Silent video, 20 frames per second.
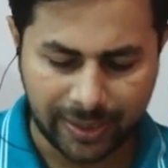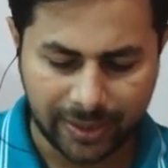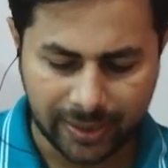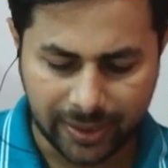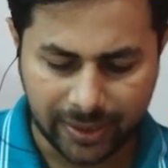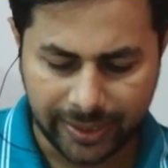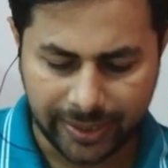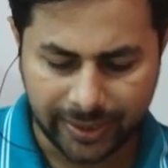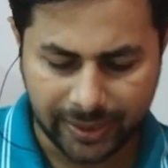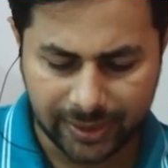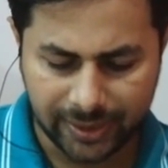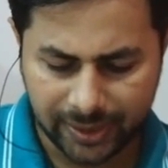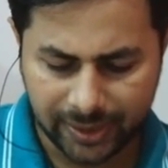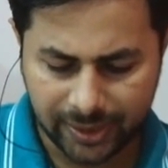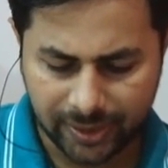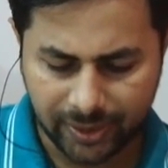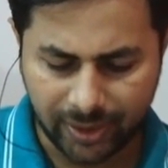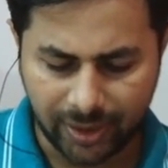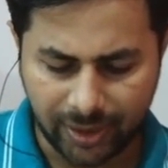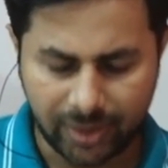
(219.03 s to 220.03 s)
let us
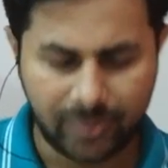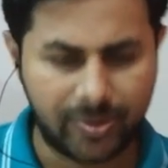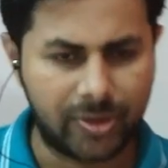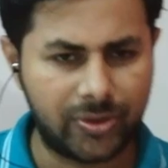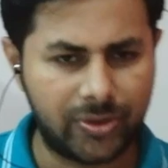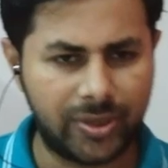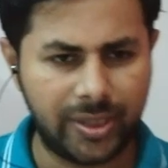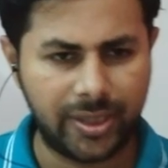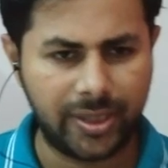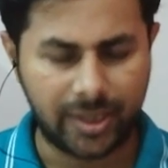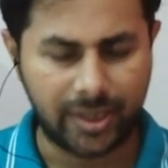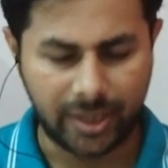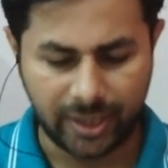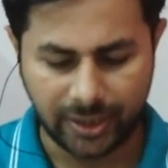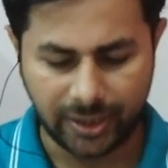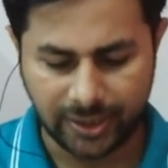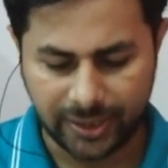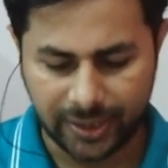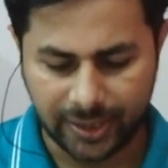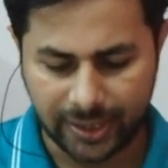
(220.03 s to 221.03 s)
talk about the
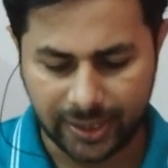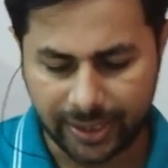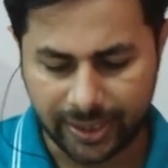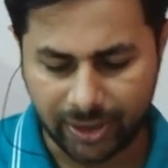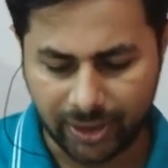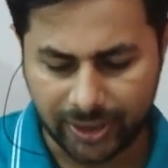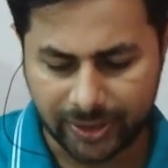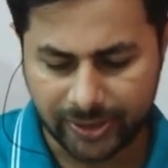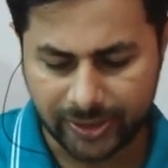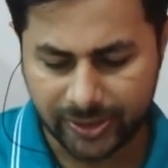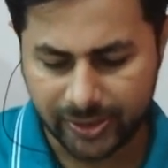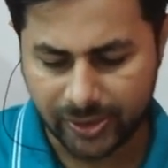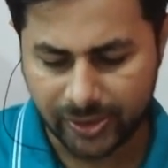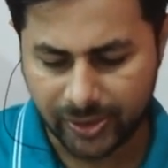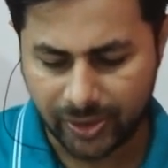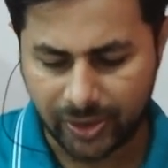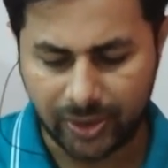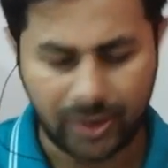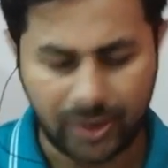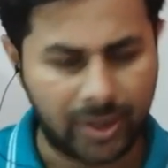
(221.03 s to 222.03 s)
Hertz and Lennard's
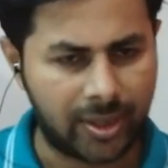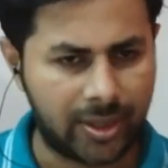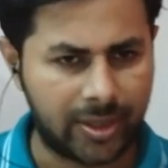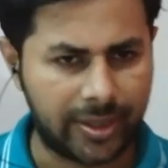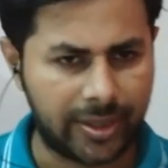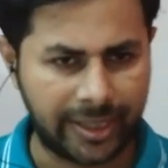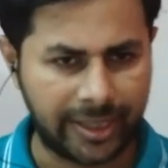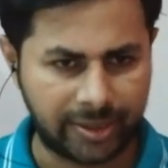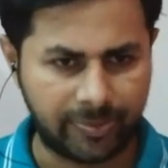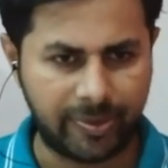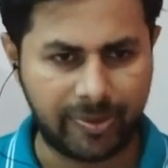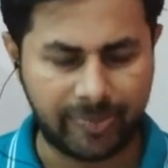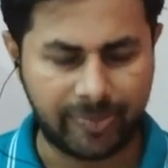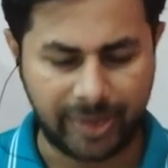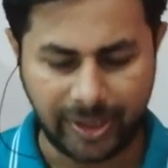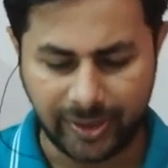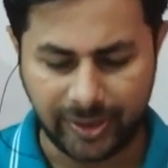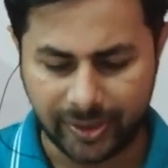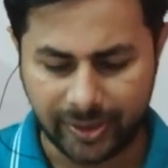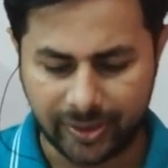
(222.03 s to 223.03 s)

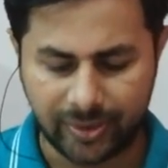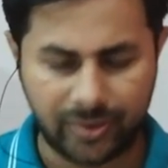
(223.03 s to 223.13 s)
experiment.